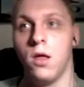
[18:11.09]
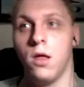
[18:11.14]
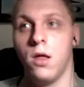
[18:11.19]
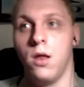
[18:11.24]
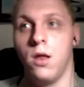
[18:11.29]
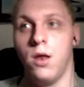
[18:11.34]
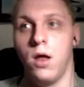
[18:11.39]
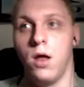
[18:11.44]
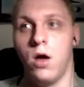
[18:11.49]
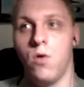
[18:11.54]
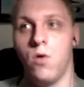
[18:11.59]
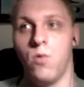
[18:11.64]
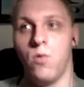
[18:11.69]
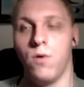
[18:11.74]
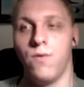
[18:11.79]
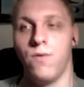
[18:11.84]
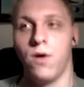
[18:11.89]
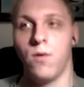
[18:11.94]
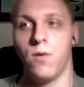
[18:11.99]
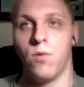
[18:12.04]
Now, one
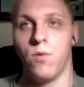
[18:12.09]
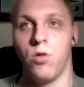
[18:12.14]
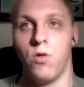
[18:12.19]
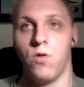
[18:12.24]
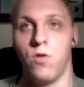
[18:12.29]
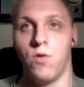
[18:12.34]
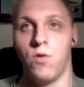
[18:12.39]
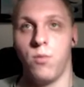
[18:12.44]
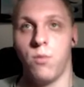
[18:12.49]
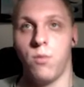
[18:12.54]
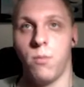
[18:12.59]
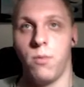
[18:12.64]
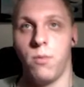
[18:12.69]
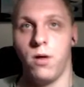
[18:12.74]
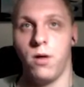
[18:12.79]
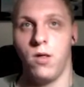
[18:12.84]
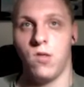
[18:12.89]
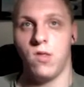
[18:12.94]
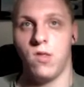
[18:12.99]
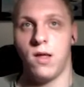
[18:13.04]
thing I want you to remember
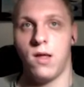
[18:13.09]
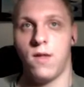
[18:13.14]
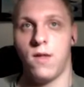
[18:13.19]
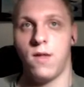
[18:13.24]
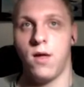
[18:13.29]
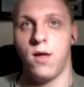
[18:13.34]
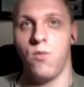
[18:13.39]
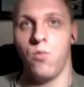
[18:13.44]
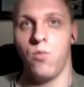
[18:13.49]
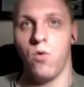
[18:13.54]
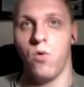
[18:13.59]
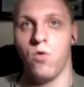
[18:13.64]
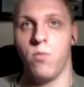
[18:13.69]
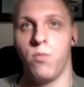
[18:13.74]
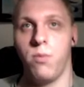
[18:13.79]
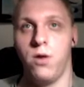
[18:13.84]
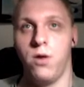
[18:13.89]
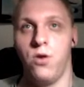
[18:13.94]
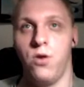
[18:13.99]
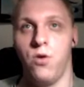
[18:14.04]
is that I won't
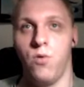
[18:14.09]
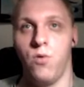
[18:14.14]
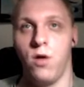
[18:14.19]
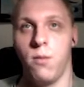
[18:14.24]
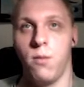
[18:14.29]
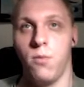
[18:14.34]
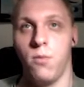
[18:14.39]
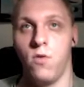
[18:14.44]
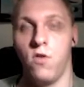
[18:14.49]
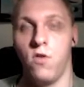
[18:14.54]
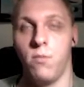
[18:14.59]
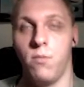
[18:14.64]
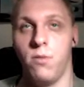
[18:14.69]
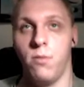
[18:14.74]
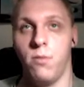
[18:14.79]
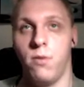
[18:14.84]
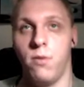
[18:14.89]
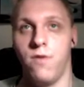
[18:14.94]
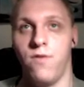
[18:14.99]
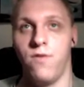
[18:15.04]
be doing multiple
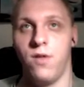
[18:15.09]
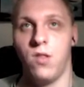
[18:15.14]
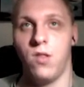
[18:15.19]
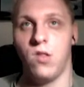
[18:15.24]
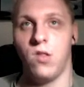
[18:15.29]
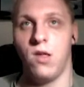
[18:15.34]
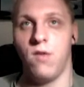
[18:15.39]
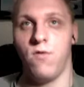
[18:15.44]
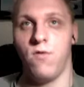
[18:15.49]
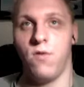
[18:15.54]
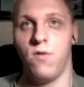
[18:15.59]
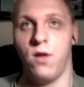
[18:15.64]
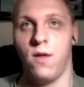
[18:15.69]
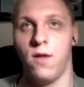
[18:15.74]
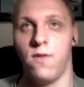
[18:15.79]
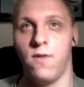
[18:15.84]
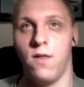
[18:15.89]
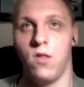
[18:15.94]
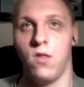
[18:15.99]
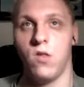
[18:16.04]
methods if
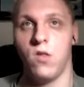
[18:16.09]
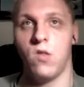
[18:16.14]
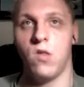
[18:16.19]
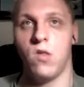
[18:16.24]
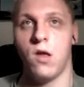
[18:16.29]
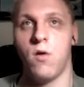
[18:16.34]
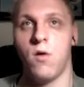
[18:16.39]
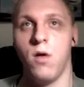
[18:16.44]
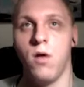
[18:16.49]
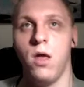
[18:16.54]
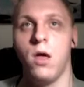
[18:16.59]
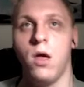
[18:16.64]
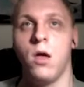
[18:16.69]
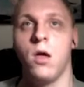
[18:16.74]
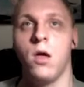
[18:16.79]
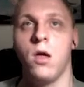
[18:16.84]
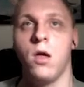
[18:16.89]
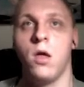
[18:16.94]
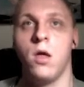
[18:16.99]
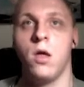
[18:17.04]
not necessary.
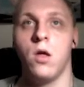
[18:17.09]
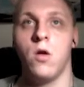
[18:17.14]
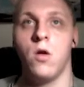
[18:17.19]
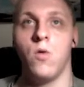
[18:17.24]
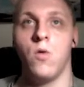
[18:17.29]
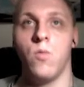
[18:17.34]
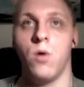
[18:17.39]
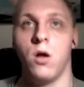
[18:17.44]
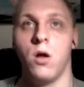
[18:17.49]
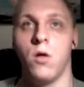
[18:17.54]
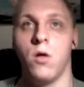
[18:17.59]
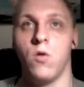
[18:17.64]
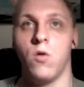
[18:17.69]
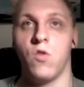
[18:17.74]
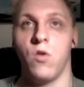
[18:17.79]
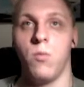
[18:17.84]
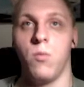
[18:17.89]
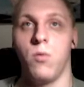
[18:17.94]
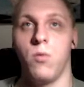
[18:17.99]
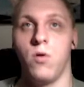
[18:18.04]
One also
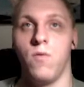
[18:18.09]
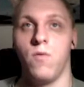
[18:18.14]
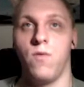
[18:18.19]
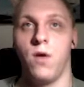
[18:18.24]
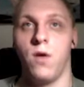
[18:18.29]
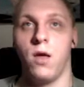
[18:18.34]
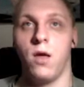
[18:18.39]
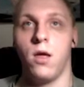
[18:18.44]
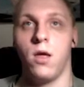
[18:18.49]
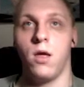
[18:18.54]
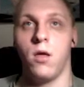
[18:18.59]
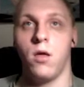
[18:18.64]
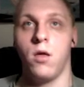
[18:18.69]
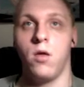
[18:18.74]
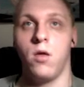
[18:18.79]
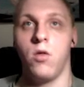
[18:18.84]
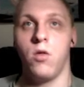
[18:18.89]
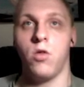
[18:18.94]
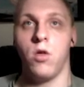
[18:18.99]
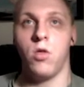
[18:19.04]
important thing,
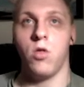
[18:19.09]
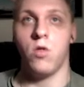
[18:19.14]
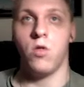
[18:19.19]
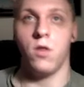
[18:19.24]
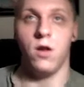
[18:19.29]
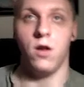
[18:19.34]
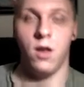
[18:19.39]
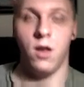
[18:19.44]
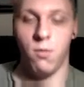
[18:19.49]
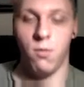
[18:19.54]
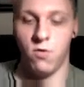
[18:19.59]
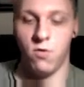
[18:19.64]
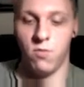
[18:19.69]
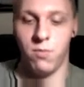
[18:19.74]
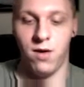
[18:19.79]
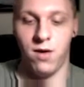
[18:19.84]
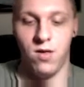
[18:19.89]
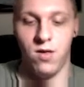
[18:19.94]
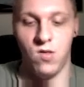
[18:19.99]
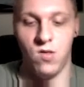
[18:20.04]
change the
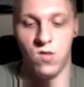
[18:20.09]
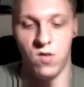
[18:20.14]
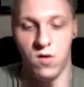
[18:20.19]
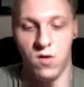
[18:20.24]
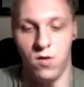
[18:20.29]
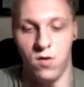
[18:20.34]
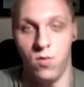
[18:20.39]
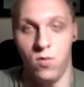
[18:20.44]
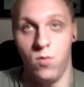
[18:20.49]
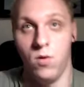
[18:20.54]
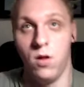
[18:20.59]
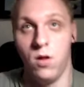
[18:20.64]
namespace to